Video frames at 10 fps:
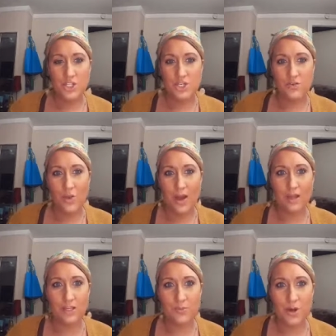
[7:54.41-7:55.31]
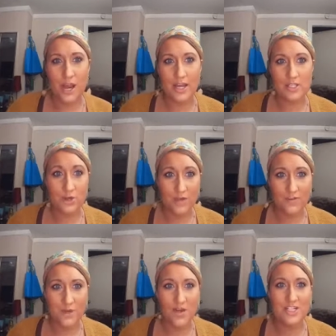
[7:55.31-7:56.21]
You want any of the products or have
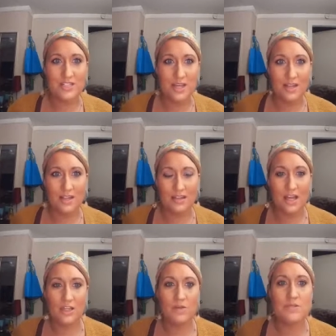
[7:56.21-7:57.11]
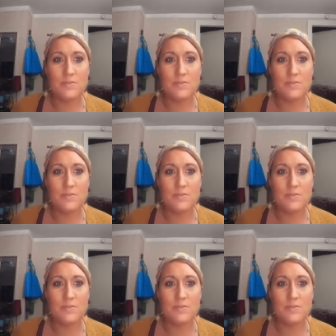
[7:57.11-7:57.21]
any questions on anything I use,